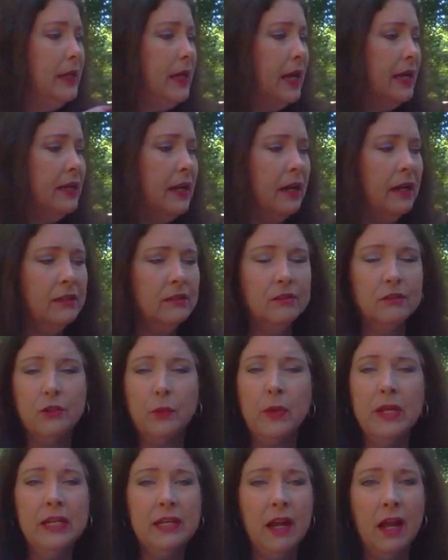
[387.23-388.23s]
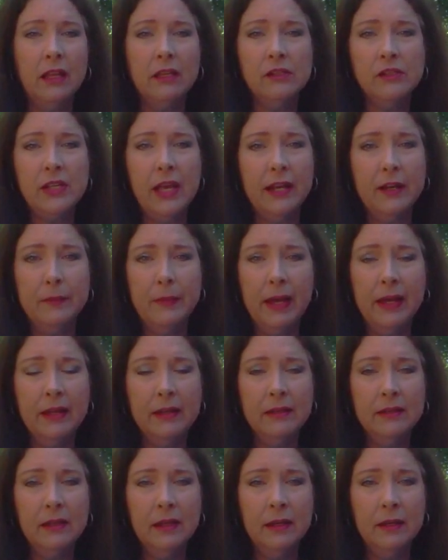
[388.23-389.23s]
and I got twenty dollars out of
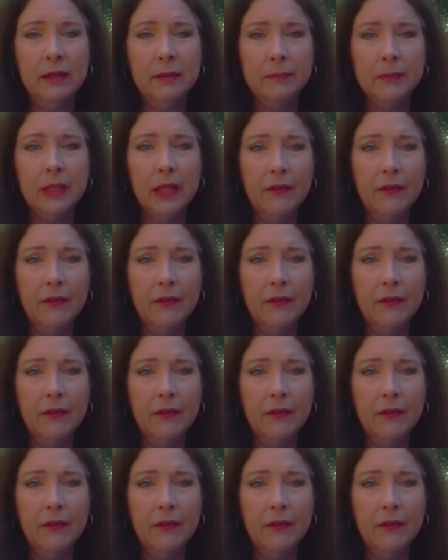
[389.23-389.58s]
my um,